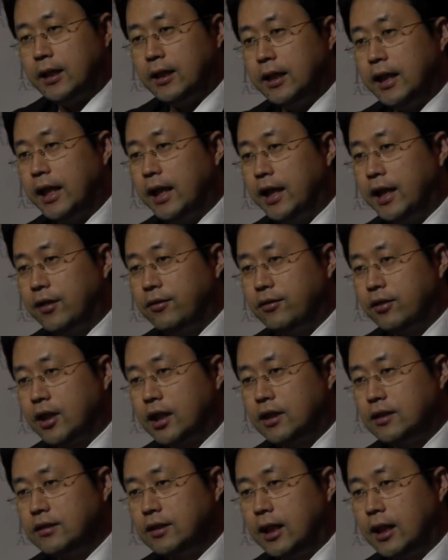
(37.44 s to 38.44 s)
lady
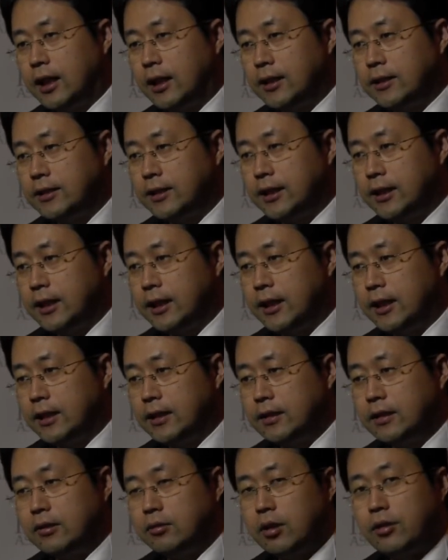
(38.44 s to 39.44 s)
from uh, the
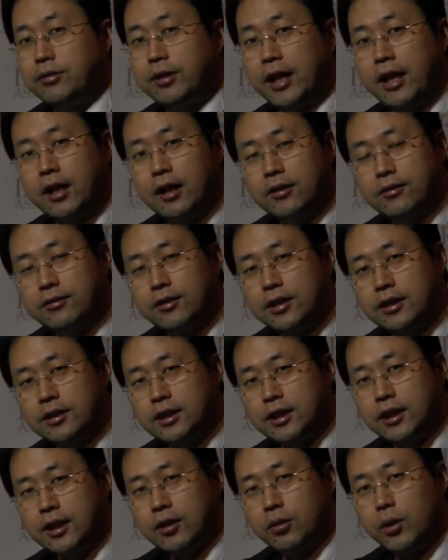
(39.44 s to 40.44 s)
uh, Rafaela from
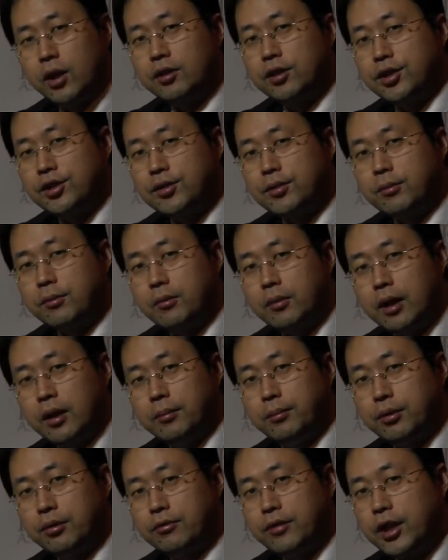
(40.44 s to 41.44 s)
the uh, Wellness
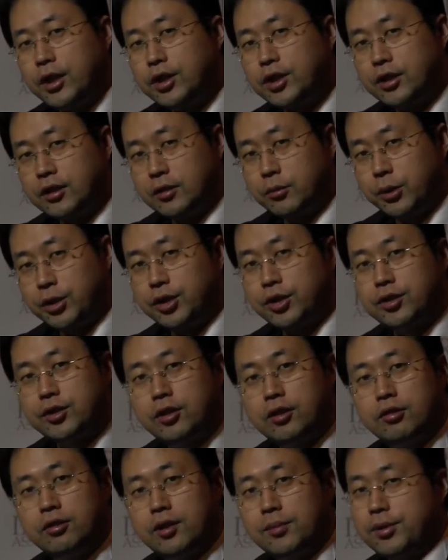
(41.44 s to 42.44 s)
and Prevention, which is
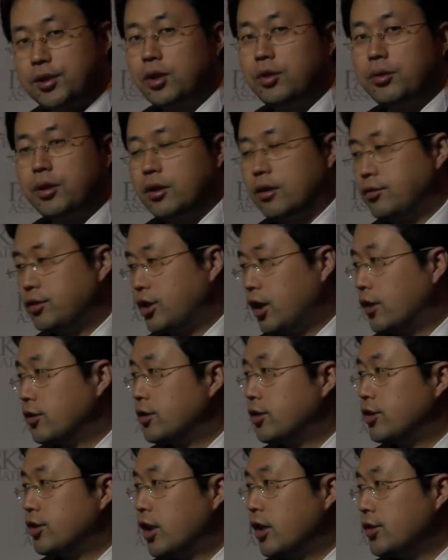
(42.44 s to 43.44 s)
a subsidiary of
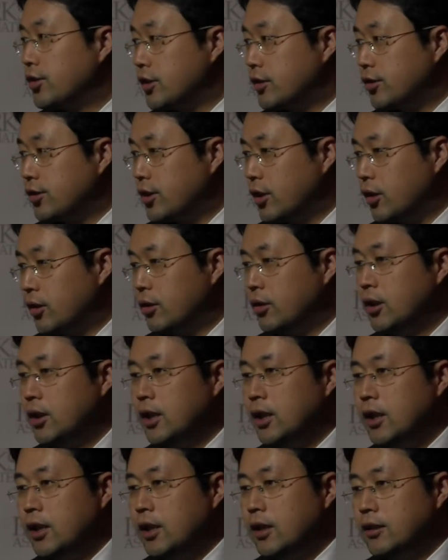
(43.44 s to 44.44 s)
Johnson Johnson. So
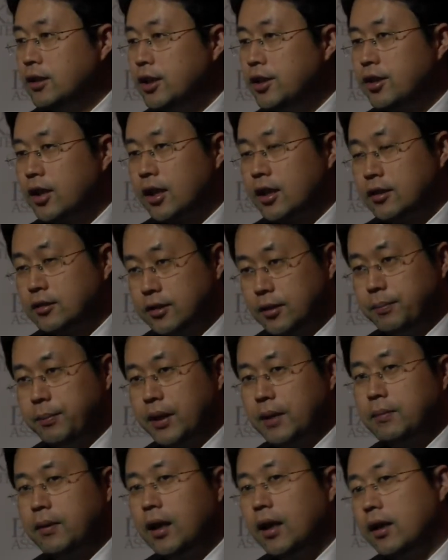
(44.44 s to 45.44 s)
these are the
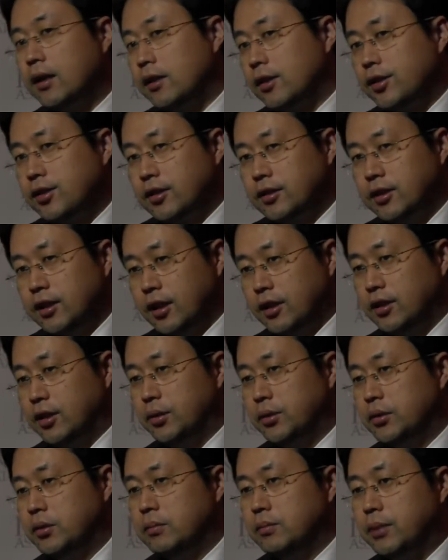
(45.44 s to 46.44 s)
big players in the in the
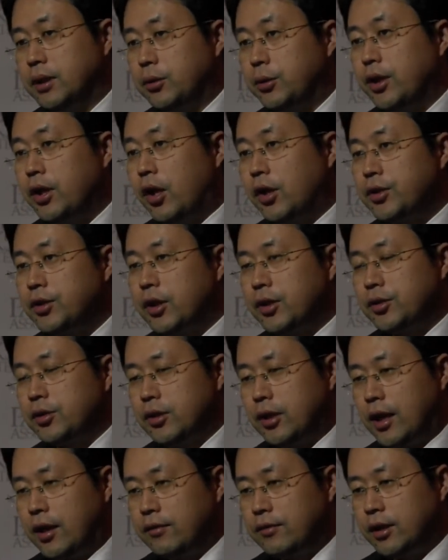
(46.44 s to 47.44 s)
room. But we
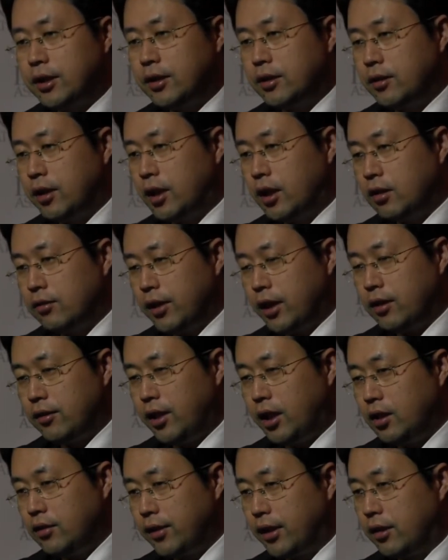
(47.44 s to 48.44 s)
also have inno
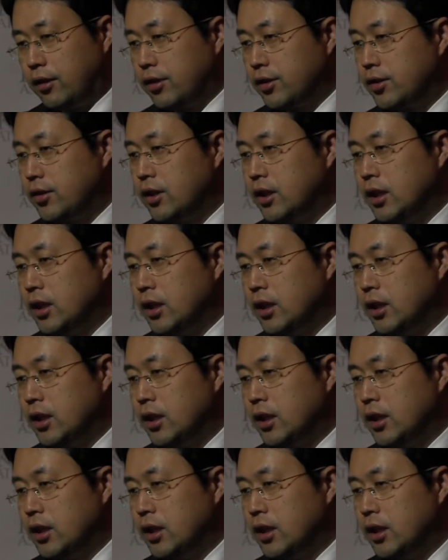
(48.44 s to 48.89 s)
inno innovators,